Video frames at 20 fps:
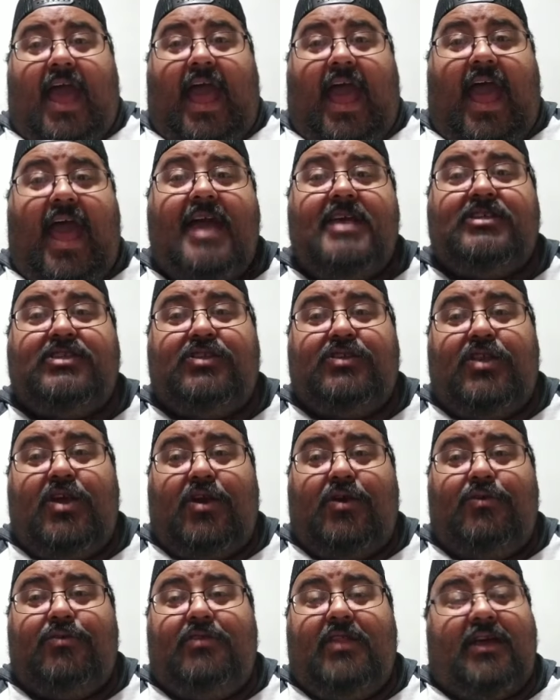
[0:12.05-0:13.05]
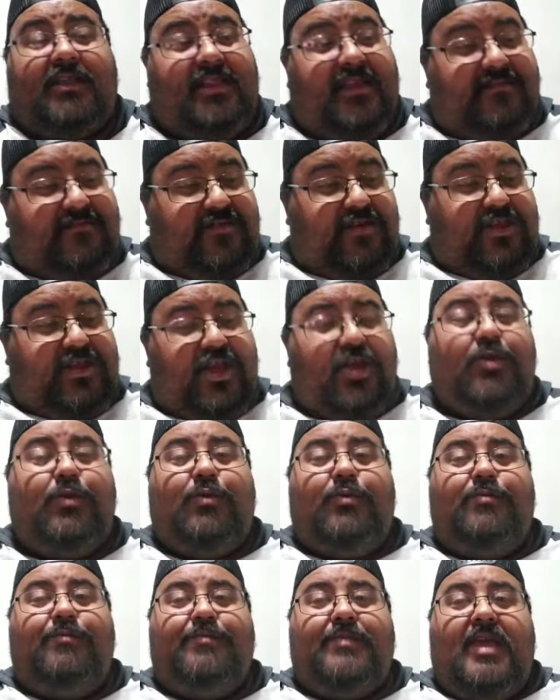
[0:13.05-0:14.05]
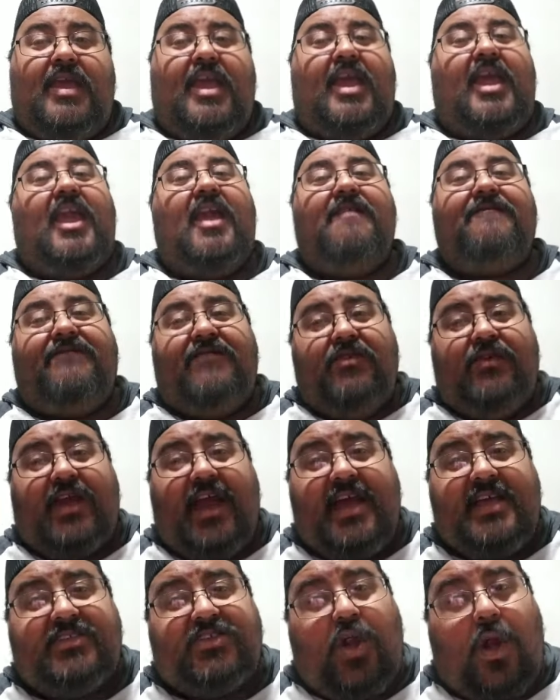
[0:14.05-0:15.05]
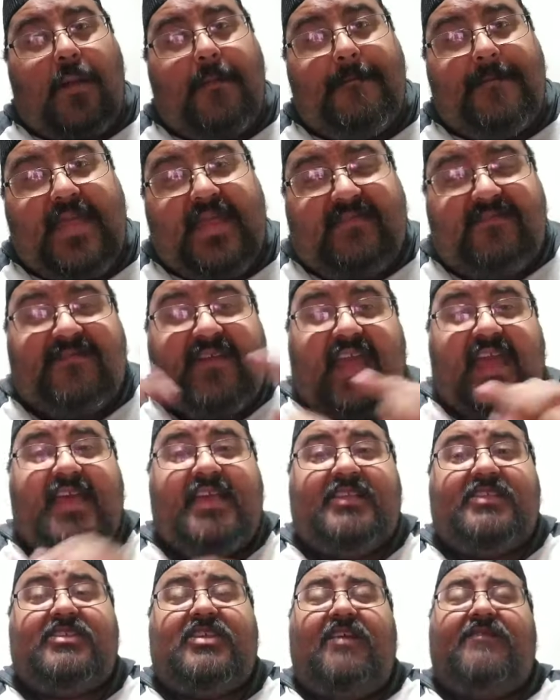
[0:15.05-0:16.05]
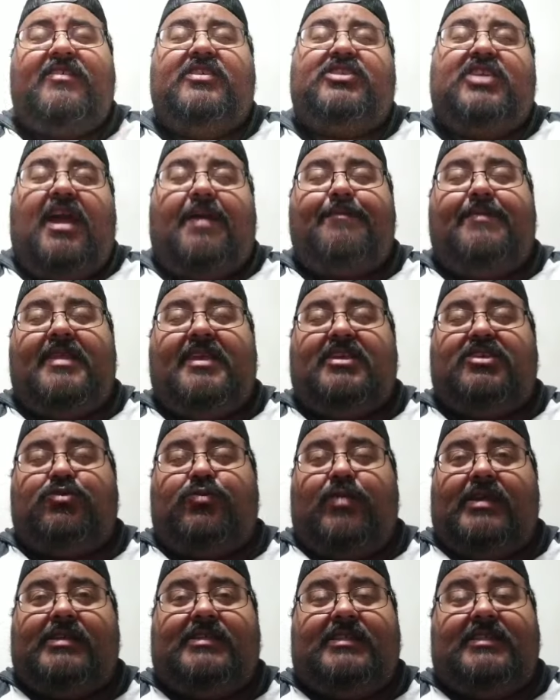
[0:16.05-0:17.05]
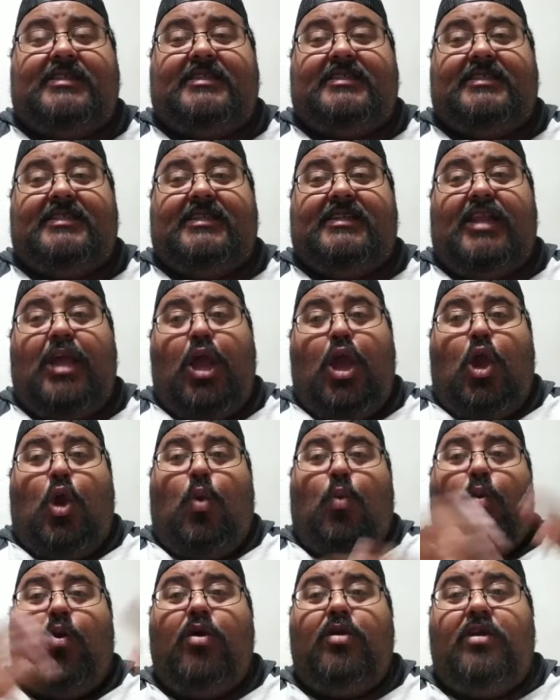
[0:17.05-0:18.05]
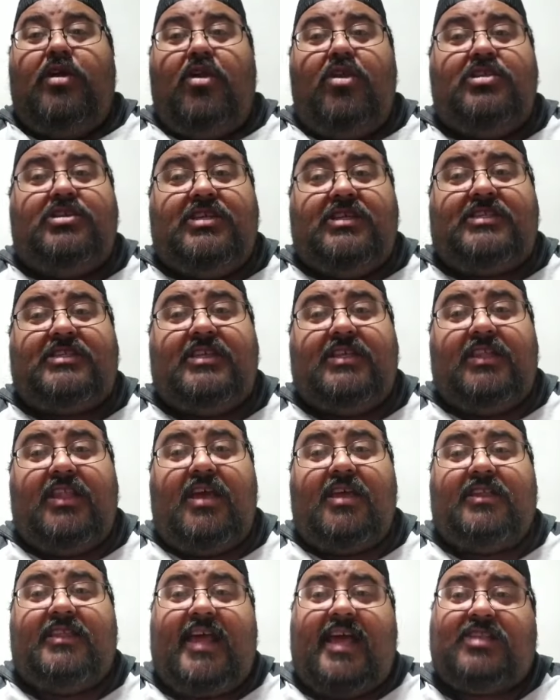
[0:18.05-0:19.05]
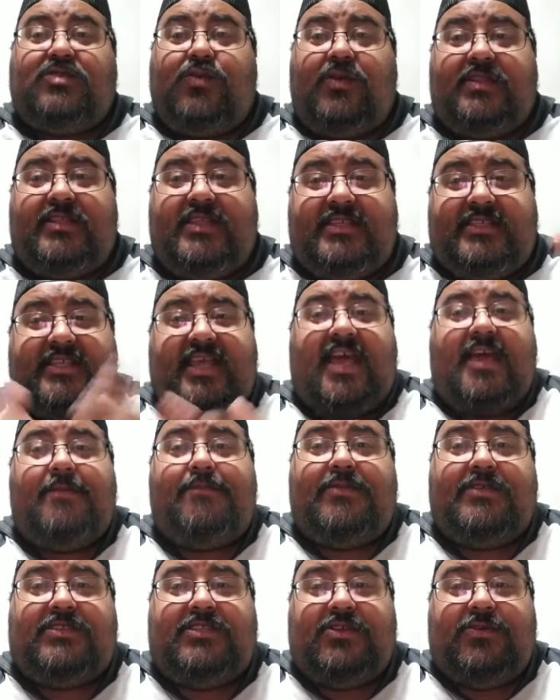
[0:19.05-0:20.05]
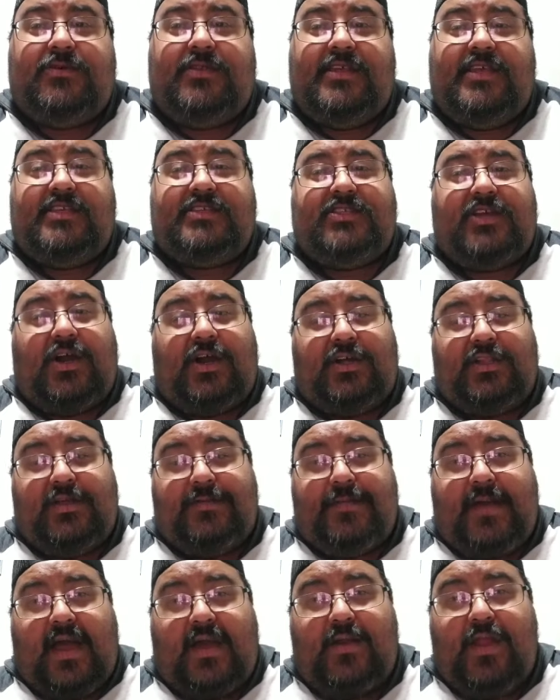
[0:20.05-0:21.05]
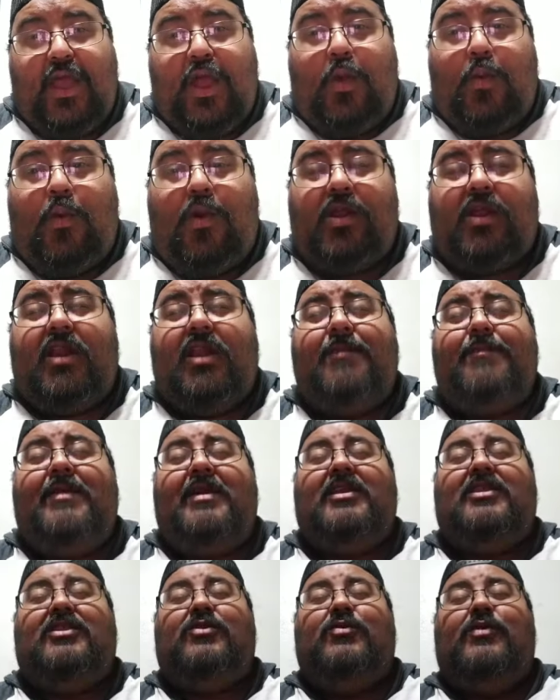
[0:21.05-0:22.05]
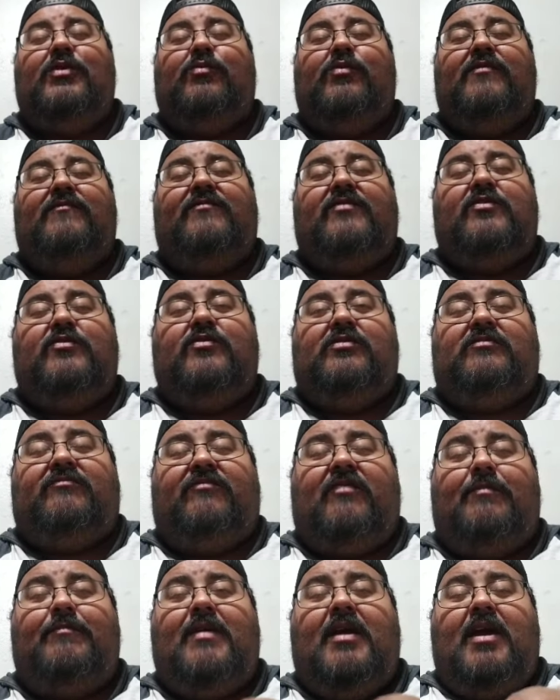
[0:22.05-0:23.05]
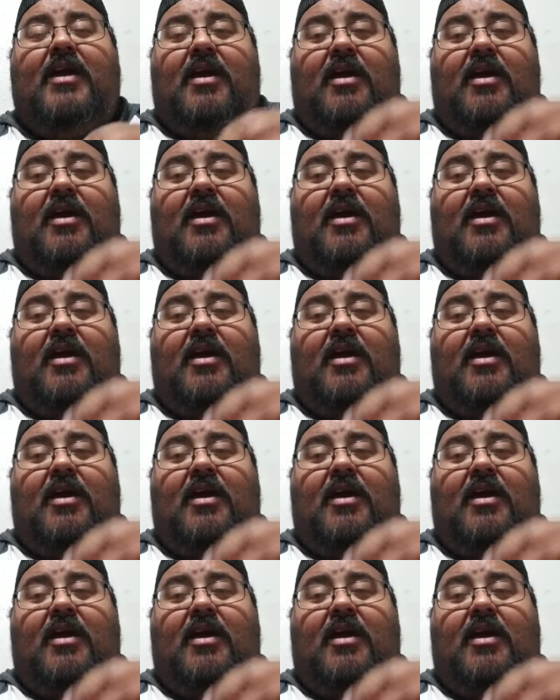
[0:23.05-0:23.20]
As you know, luckily for you, if you guys are big fans of the Japanese wrestling scene, well, you're just in luck. That's what this episode is all about. We're going to be doing reviews from